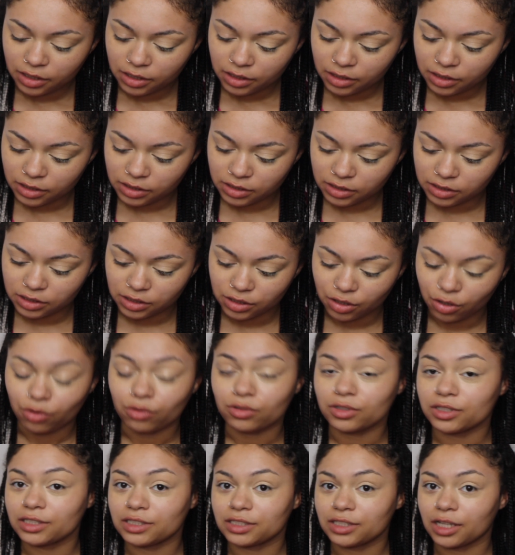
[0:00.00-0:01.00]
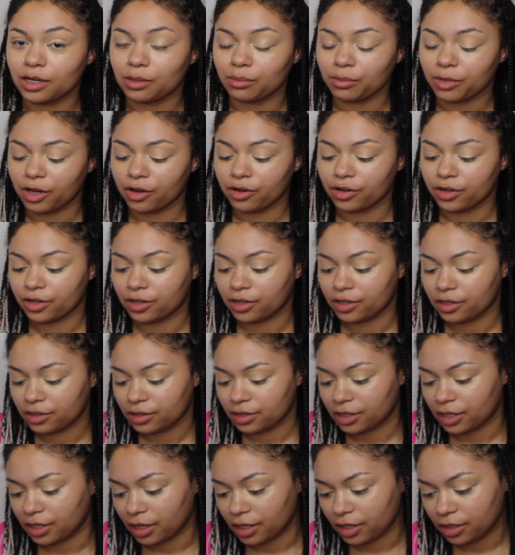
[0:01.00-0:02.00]
this is the only setting powder
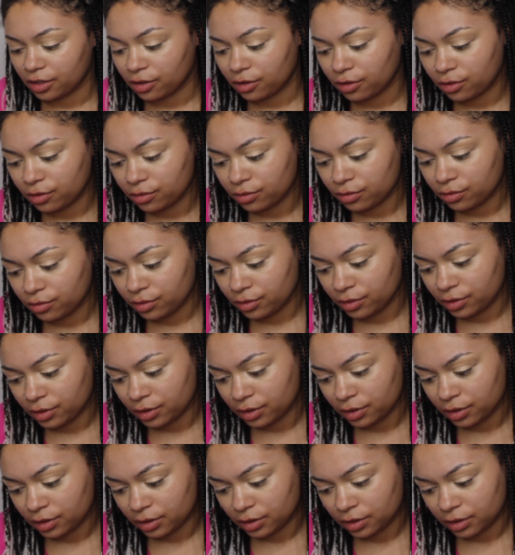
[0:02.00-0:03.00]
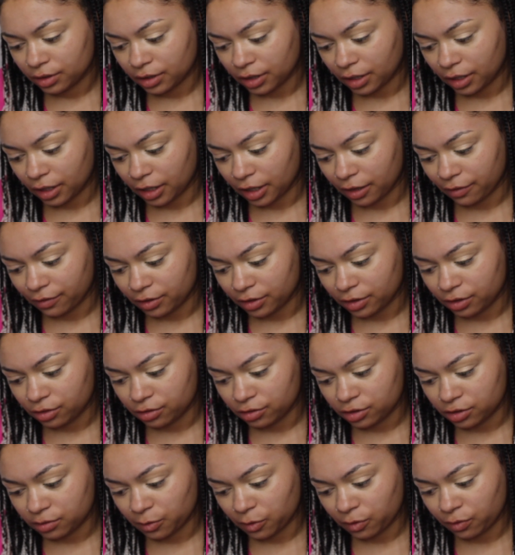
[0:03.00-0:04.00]
that I own that I haven't
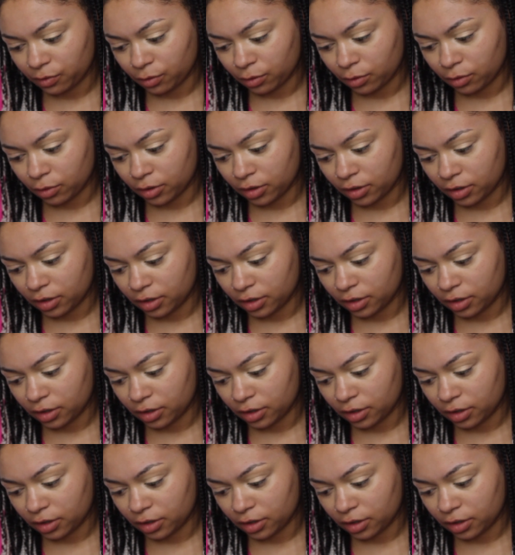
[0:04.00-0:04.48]
used before.